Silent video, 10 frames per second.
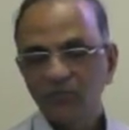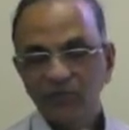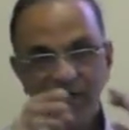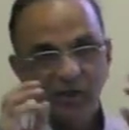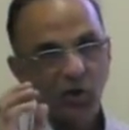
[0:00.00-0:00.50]

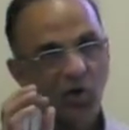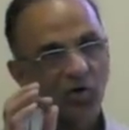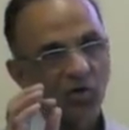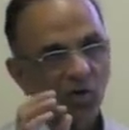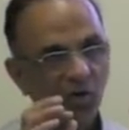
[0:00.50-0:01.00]
we
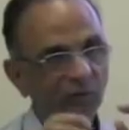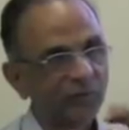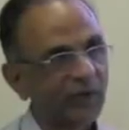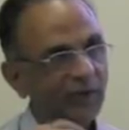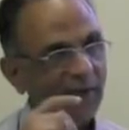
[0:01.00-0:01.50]
talk
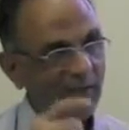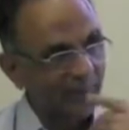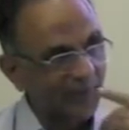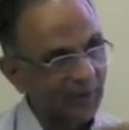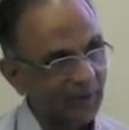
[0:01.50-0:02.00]
of the
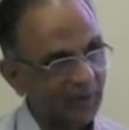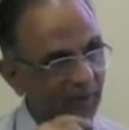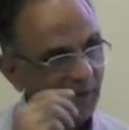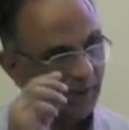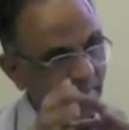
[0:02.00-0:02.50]
diameter
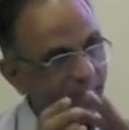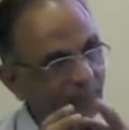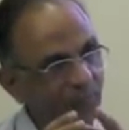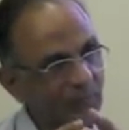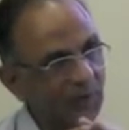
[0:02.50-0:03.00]

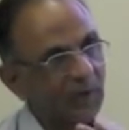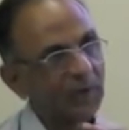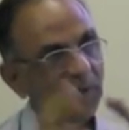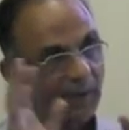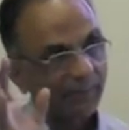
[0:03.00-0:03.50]
in
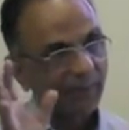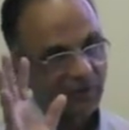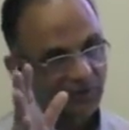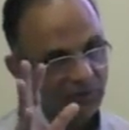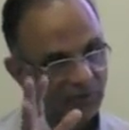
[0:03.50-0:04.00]

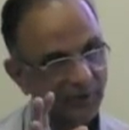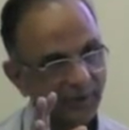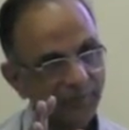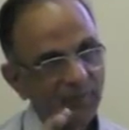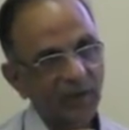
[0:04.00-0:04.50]
numbers,
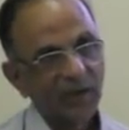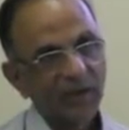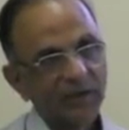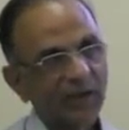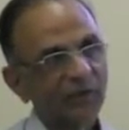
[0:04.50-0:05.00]
yeah?
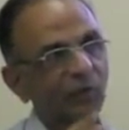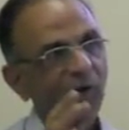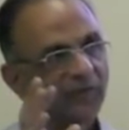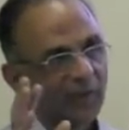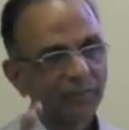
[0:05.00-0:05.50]
That's
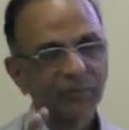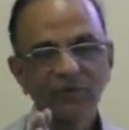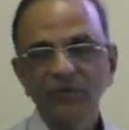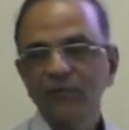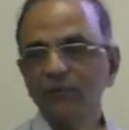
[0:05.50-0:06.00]
for example,
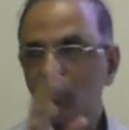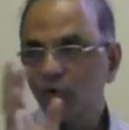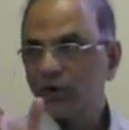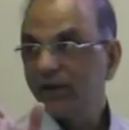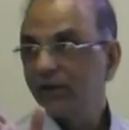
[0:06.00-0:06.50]
you say
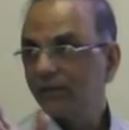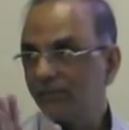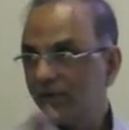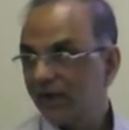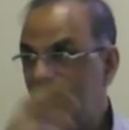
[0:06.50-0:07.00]
14
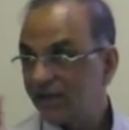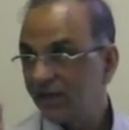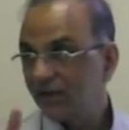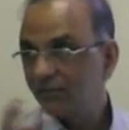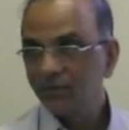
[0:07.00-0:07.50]
number,
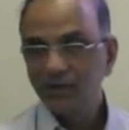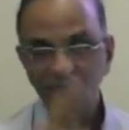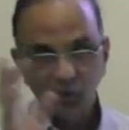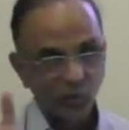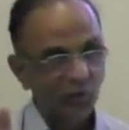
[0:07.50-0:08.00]
18 number,
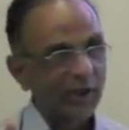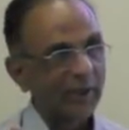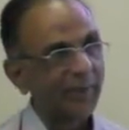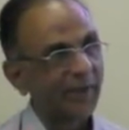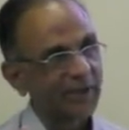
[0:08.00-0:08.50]
and you tell
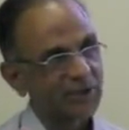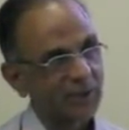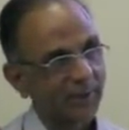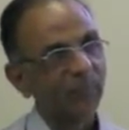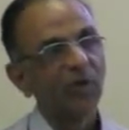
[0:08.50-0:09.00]
me next
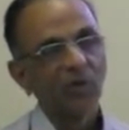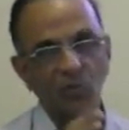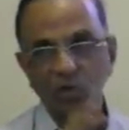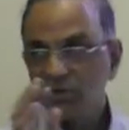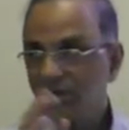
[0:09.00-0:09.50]
time
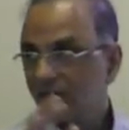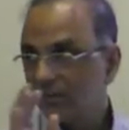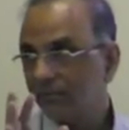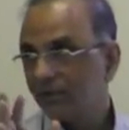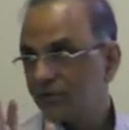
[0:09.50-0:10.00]
what the
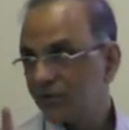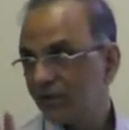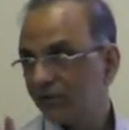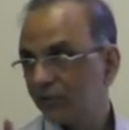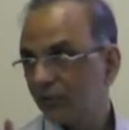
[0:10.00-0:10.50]
number
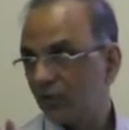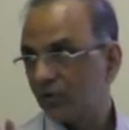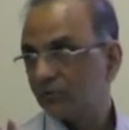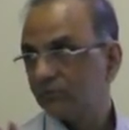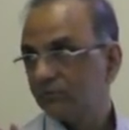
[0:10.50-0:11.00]
stands for,
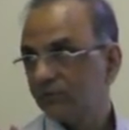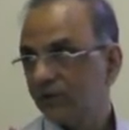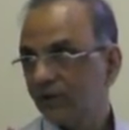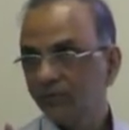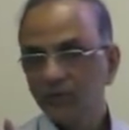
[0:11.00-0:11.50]

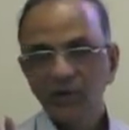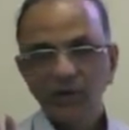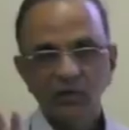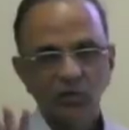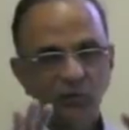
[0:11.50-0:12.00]
yeah?
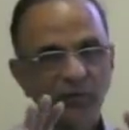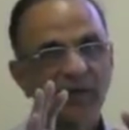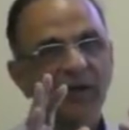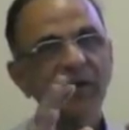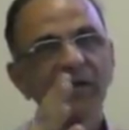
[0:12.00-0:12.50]
So
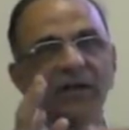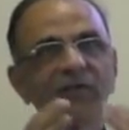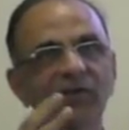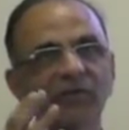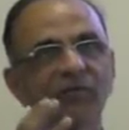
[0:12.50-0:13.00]
we,
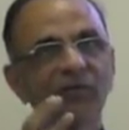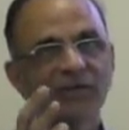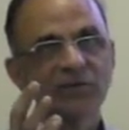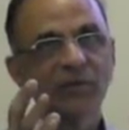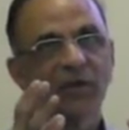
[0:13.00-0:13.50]
let's see,
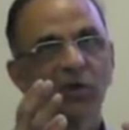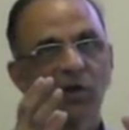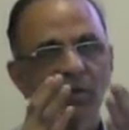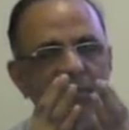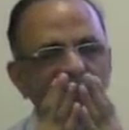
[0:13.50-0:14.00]
first we'll
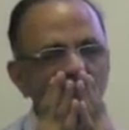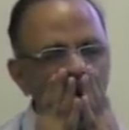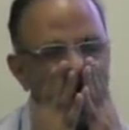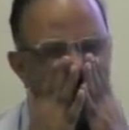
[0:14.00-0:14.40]
talk about